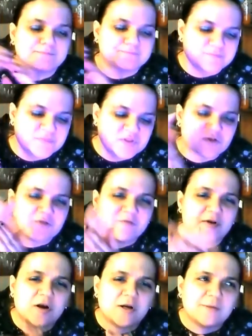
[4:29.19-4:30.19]
So
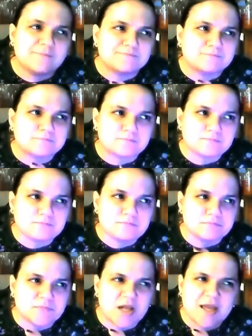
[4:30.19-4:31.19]
far,
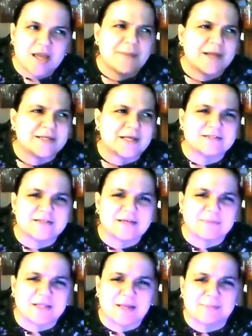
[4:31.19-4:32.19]
it might not take
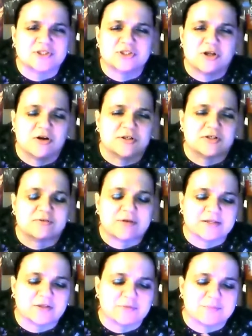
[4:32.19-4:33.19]
me that much longer to
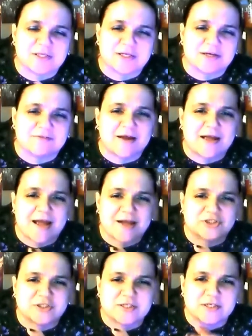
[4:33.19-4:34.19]
write them, Mina, if I
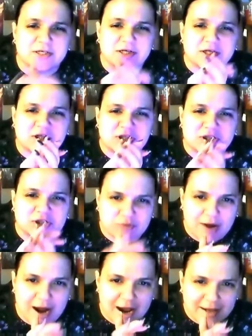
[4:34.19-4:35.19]
actually
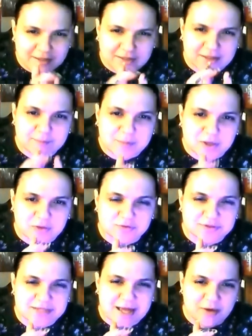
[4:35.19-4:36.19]
tried and, like, buckled
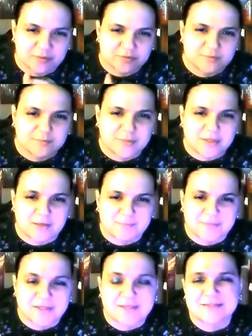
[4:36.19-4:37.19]
down. But,
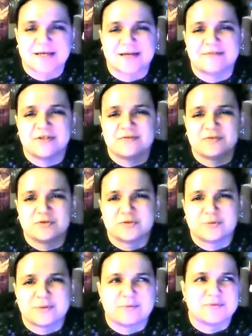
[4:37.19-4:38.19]
it's kind of difficult
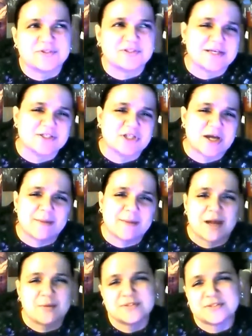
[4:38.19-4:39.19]
doing it with the day job,
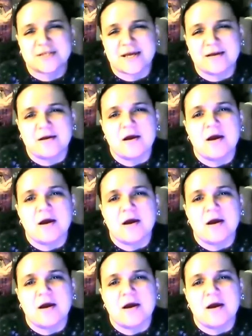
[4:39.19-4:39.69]
I will say.